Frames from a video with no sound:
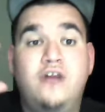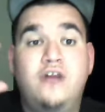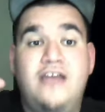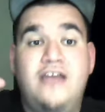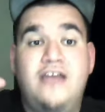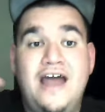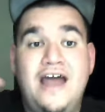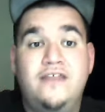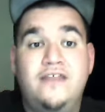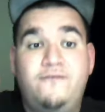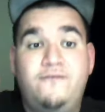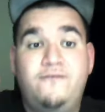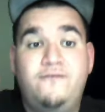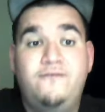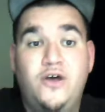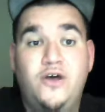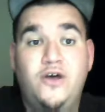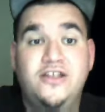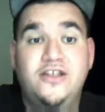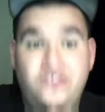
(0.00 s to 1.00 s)
out of the
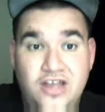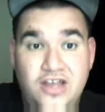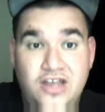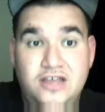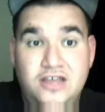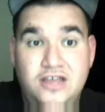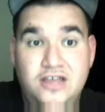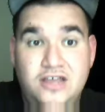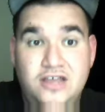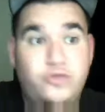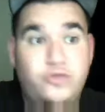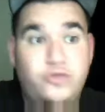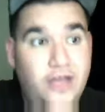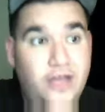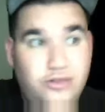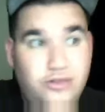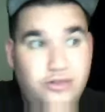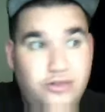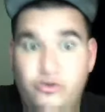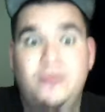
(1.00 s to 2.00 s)
fucking stadium with
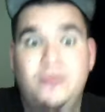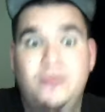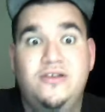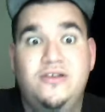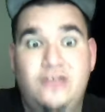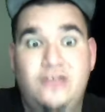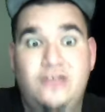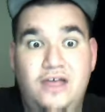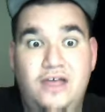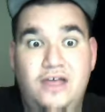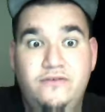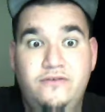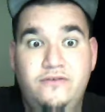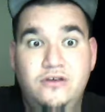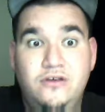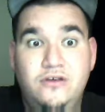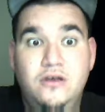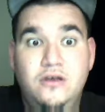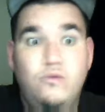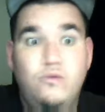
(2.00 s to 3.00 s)
like three minutes left.
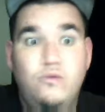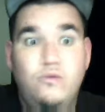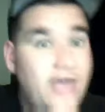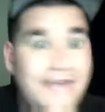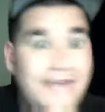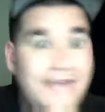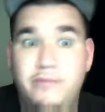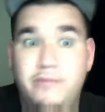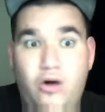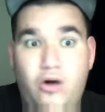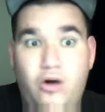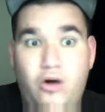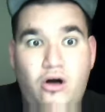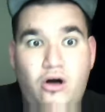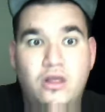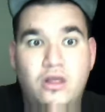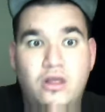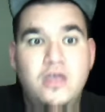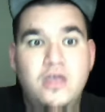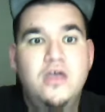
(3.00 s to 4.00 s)
We had the
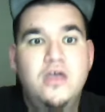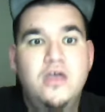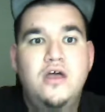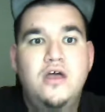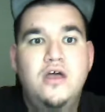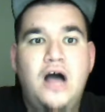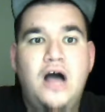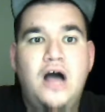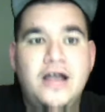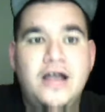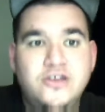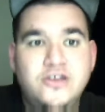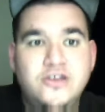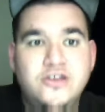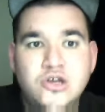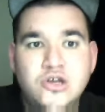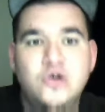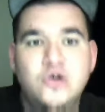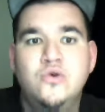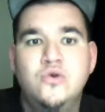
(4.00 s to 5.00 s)
ball. I
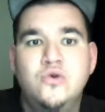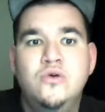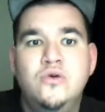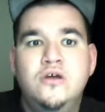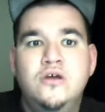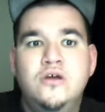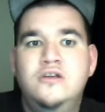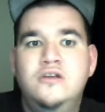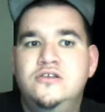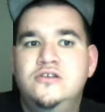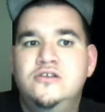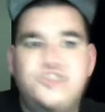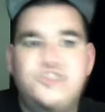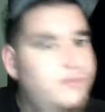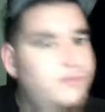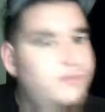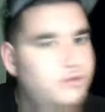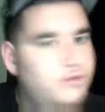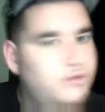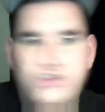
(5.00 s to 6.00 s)
knew
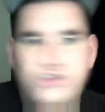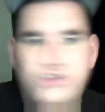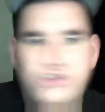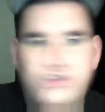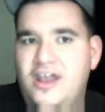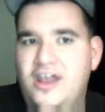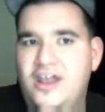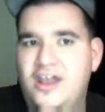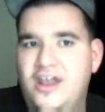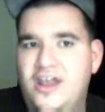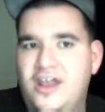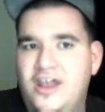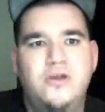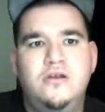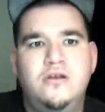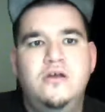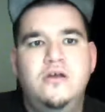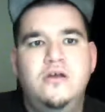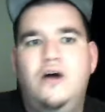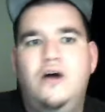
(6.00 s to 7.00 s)
something was going to
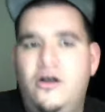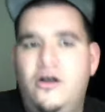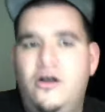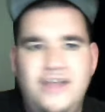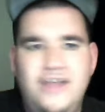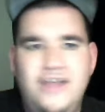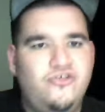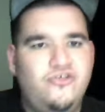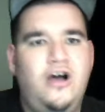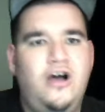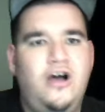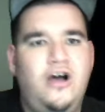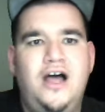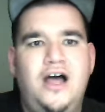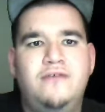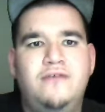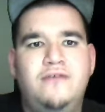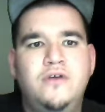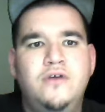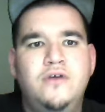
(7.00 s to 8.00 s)
happen on that
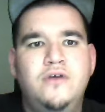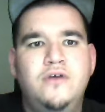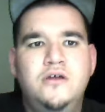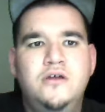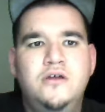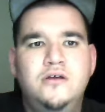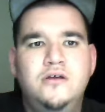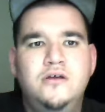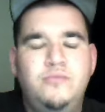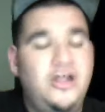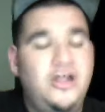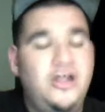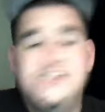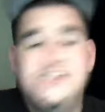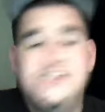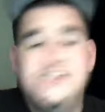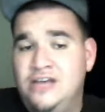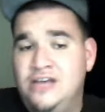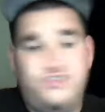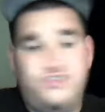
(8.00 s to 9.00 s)
drive.
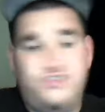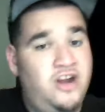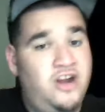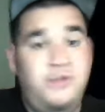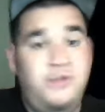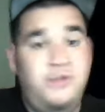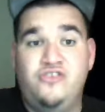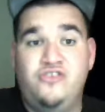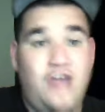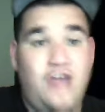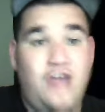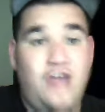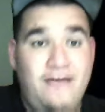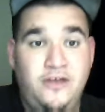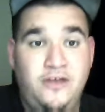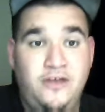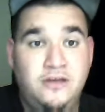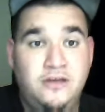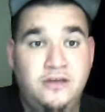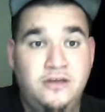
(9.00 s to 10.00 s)
Plus, I was trying to beat
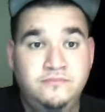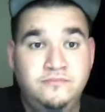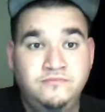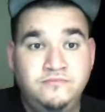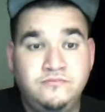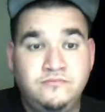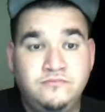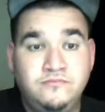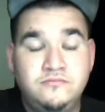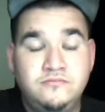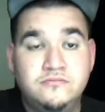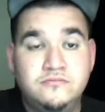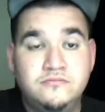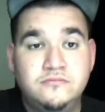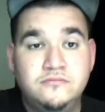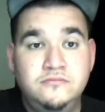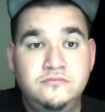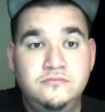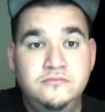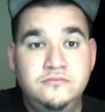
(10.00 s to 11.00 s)
traffic.
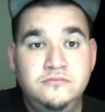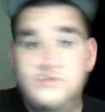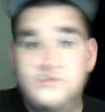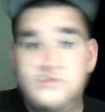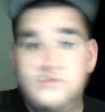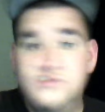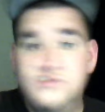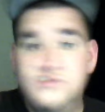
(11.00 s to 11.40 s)
So I was